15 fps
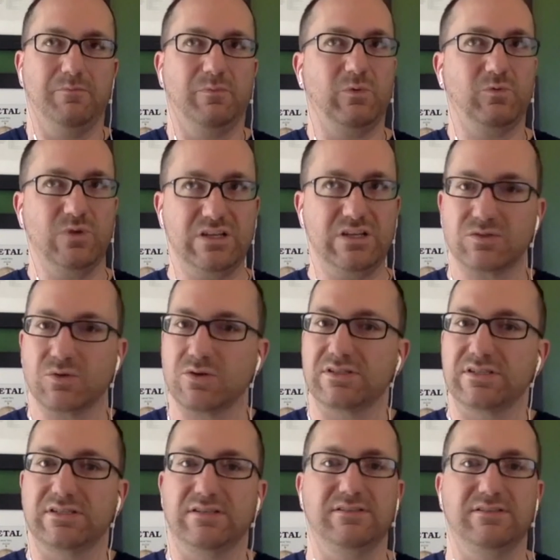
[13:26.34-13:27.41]

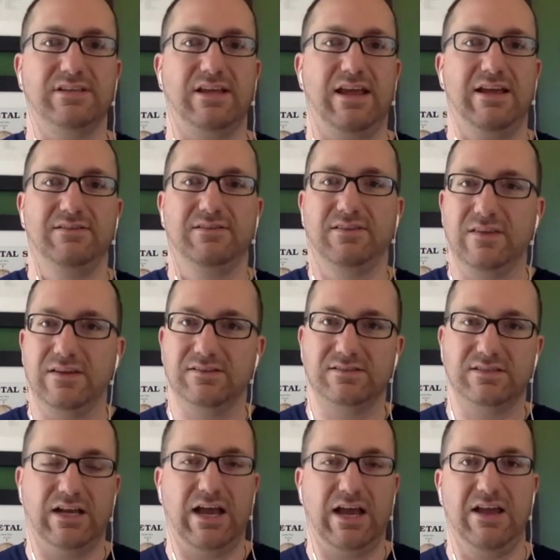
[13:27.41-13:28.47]
resources and things
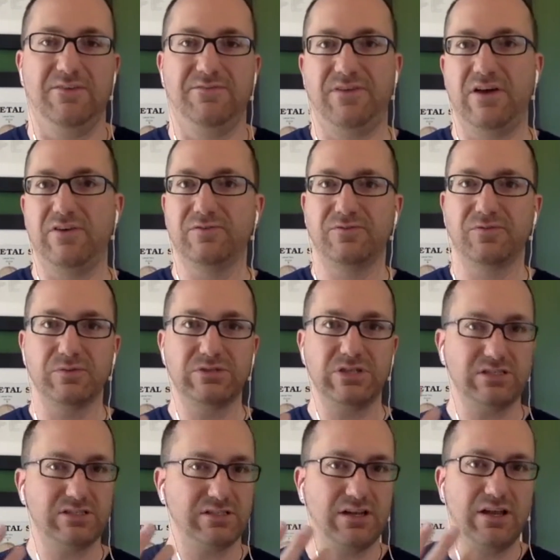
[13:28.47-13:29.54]
that I have found for
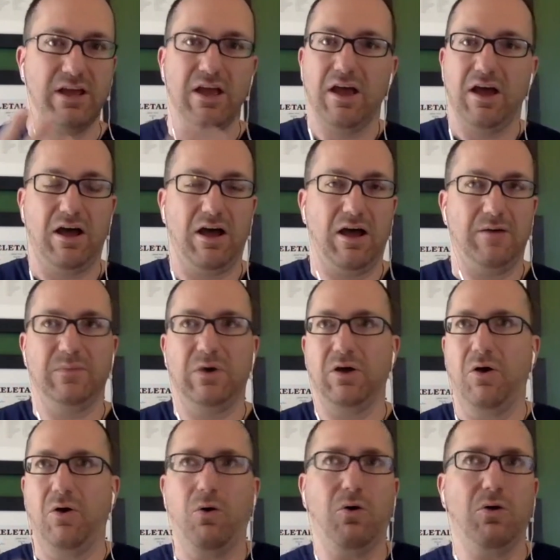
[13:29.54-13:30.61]
just a
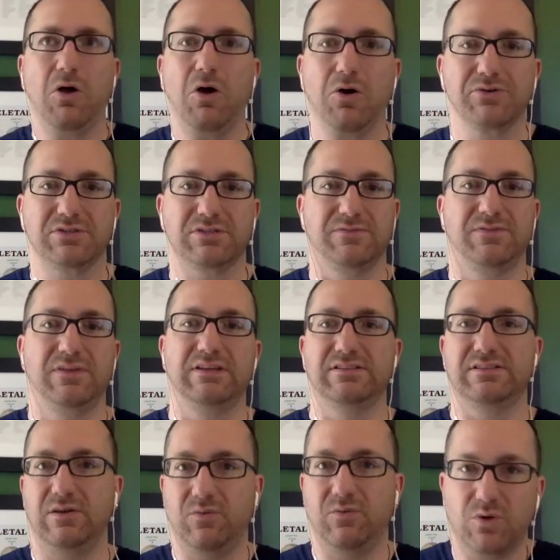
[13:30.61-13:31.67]
whole host of
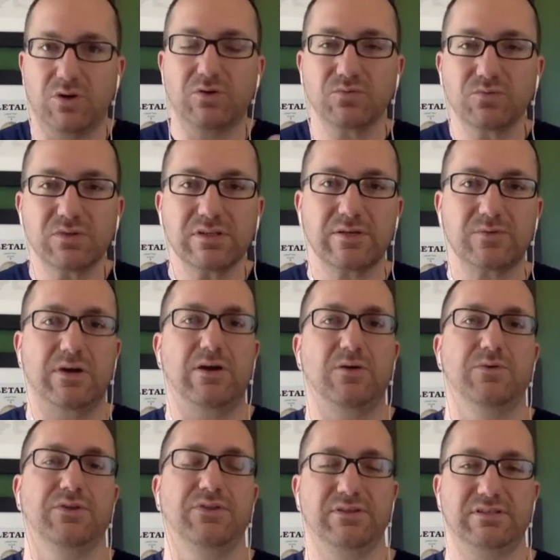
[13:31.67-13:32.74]
things that work really well
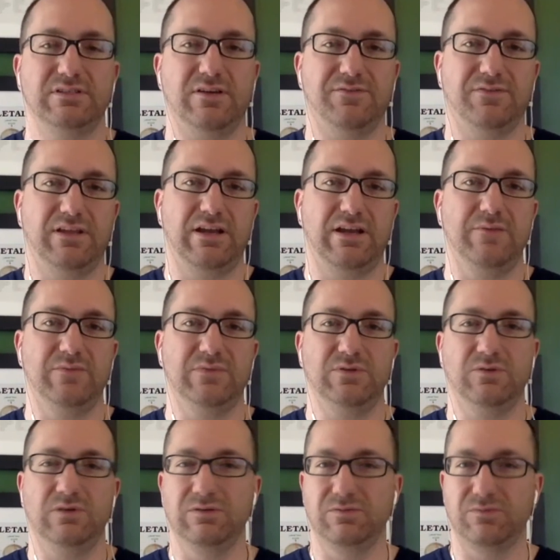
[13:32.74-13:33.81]
with the stuff that I'm
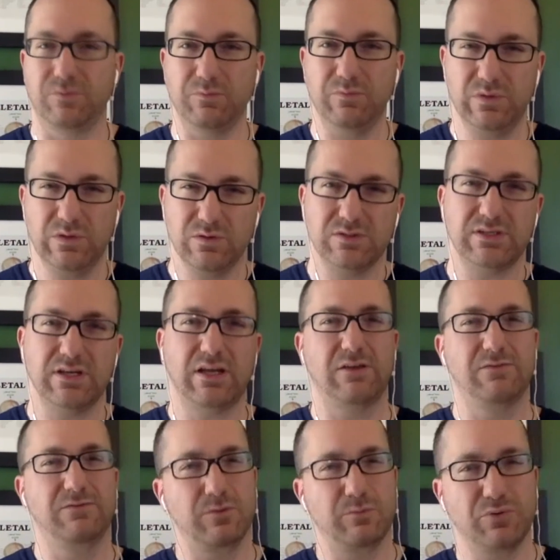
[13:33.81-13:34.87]
doing for music
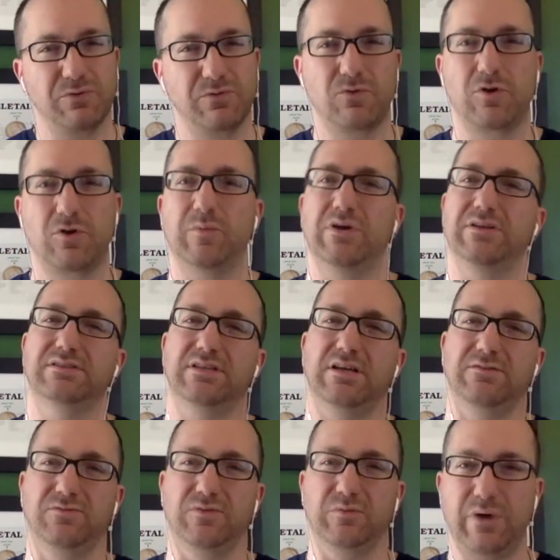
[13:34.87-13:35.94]
and for performance
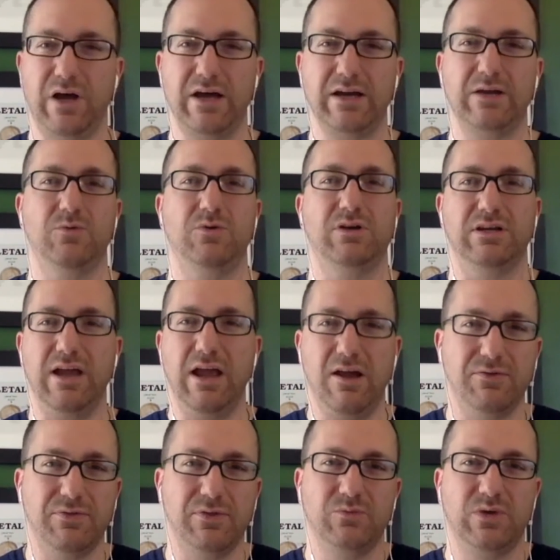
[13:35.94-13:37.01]
and for body work and
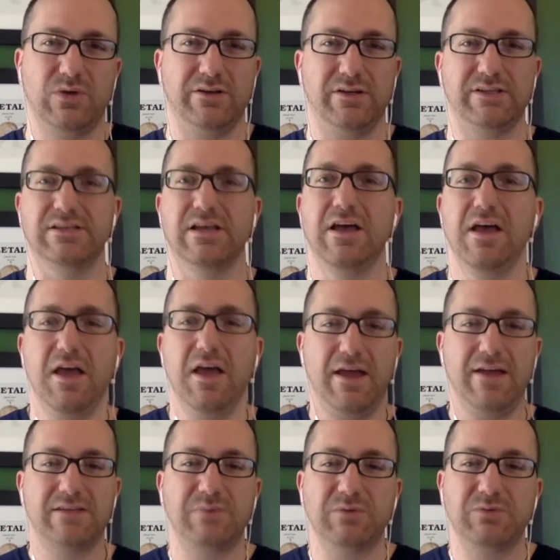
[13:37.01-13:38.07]
health and wellness.
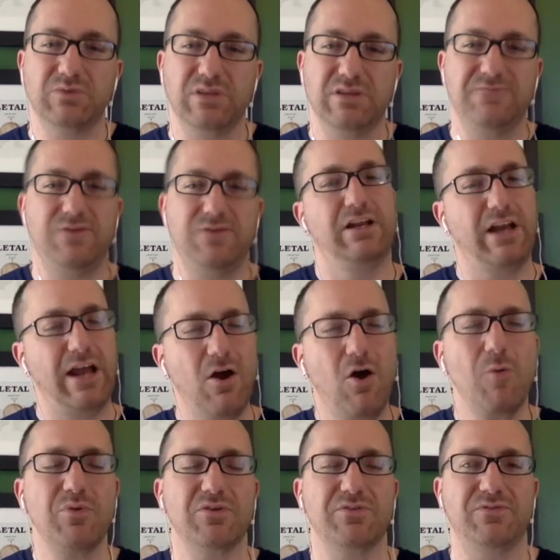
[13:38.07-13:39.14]
It's been really fun, and I
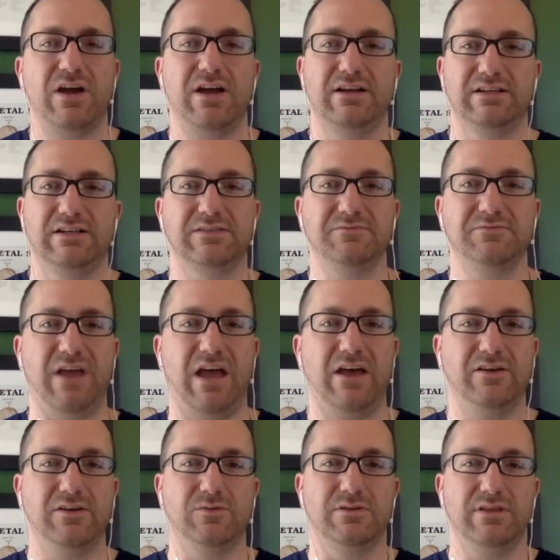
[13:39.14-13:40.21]
hope you're finding some
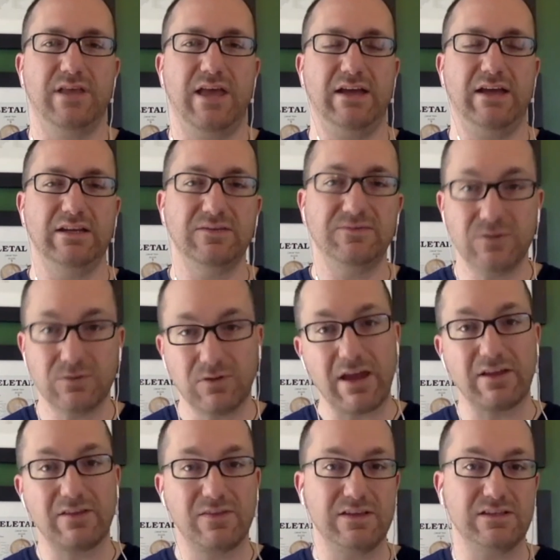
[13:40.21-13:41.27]
value in that. If you
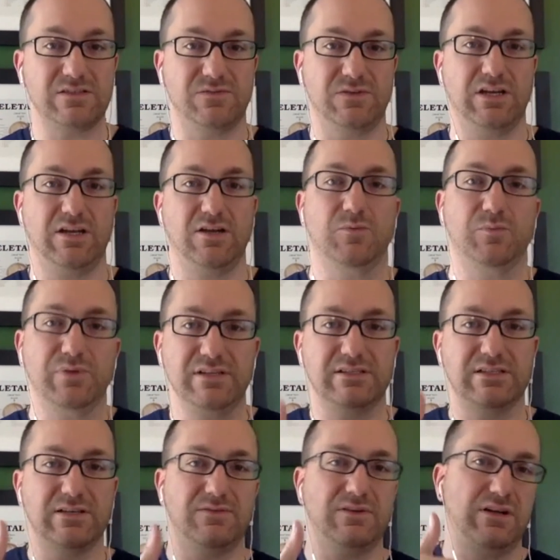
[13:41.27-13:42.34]
like this video, please
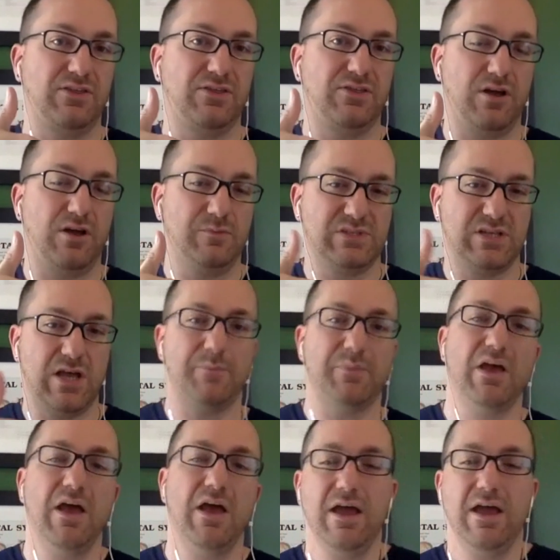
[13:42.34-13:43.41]
give it a thumbs up.
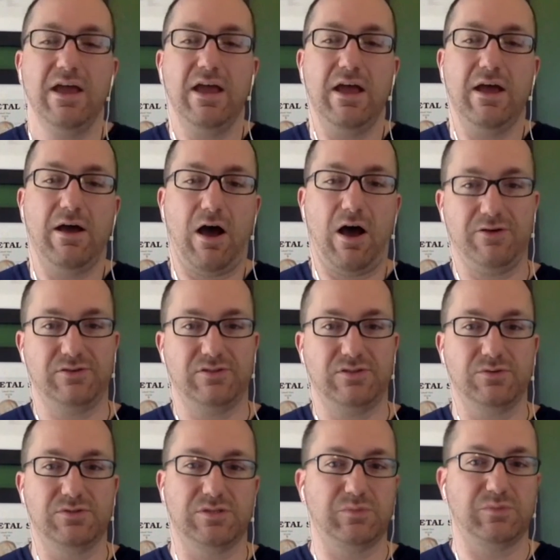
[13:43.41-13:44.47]
Also,
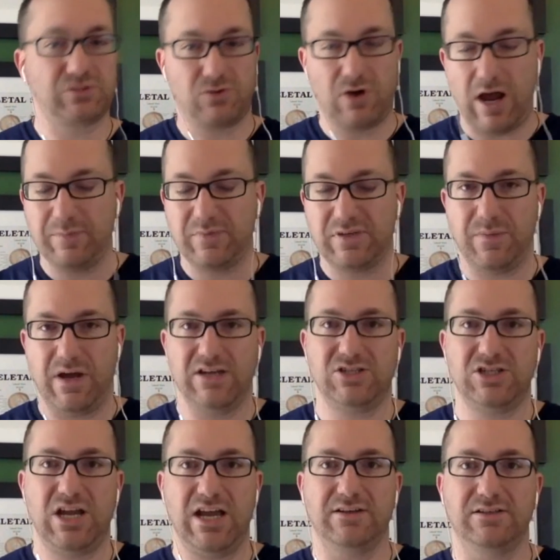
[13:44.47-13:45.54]
subscribe to my
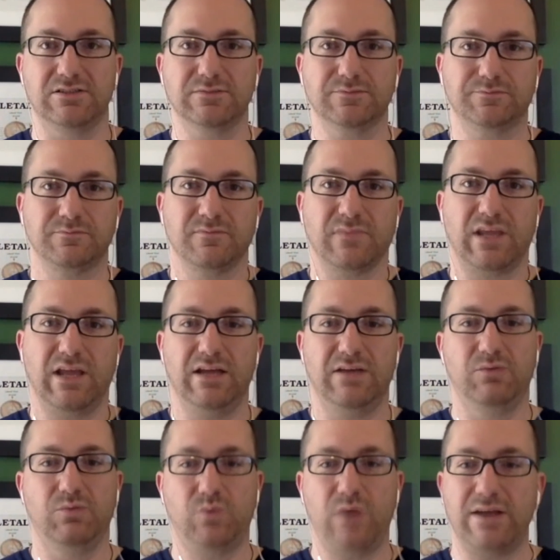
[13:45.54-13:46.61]
channel
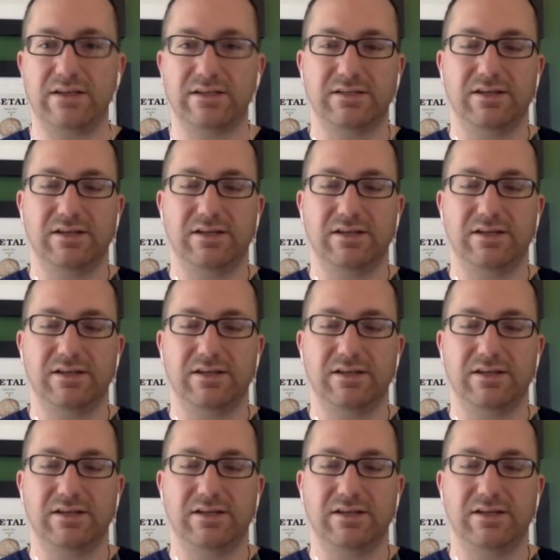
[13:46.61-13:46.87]
and wait